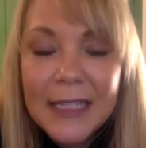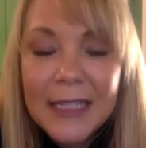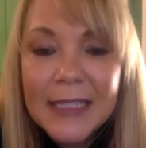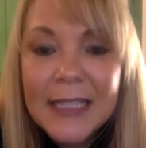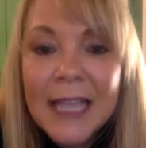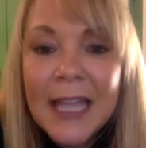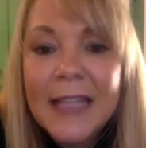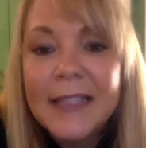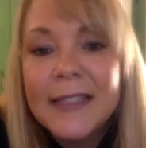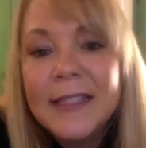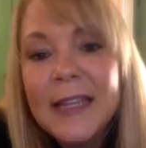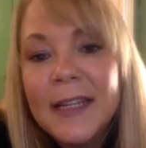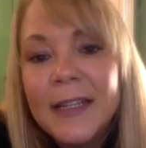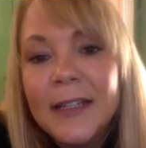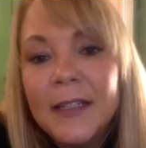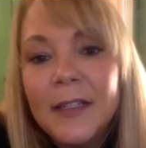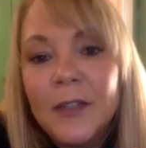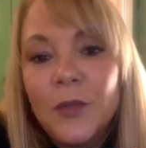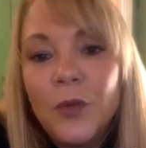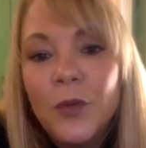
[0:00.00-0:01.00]
And that
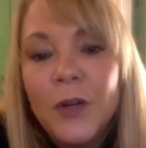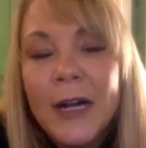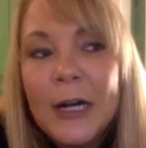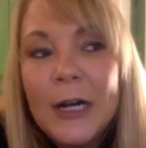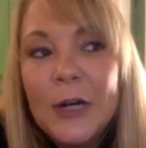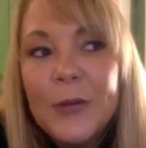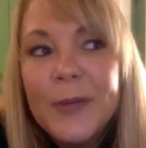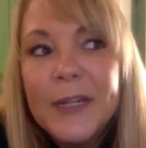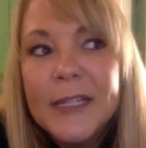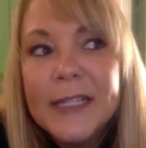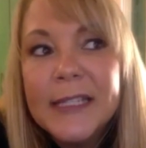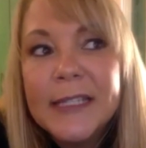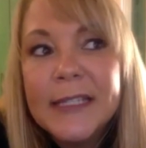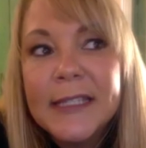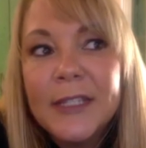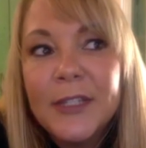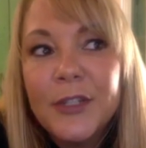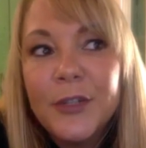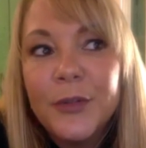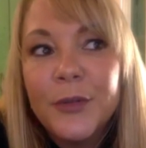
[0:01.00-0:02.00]
intent data will help
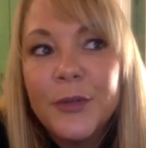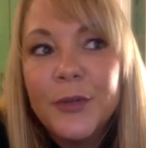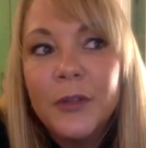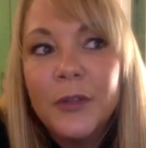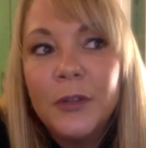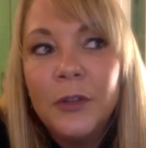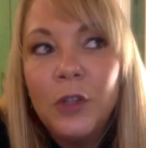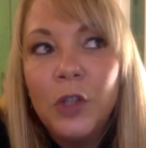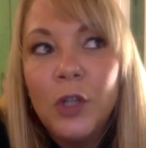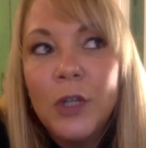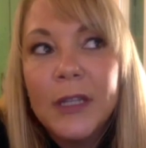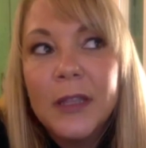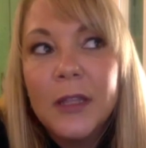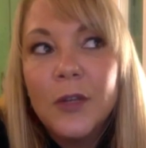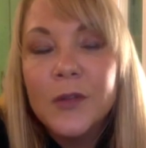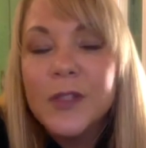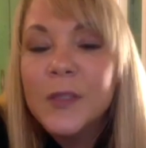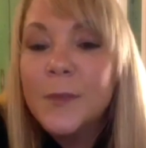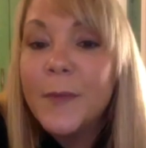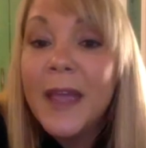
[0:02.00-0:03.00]
us to
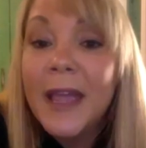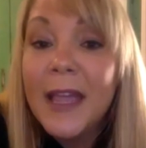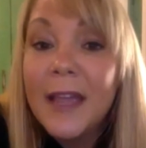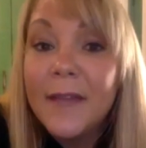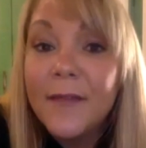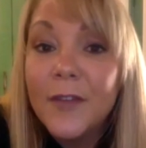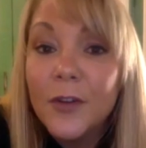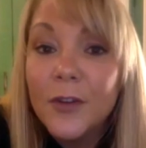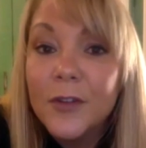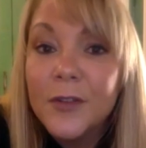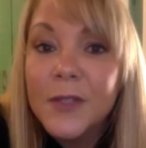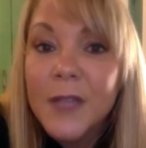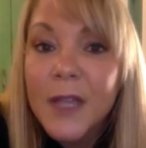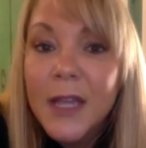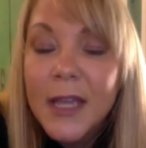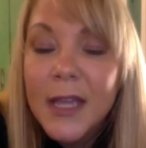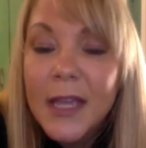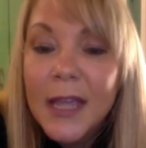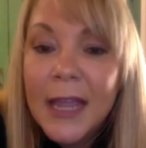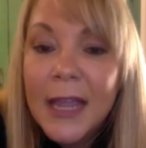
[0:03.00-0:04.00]
look at those
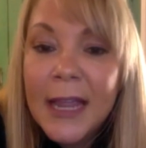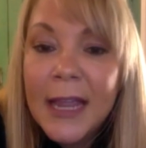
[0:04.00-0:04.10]
behaviors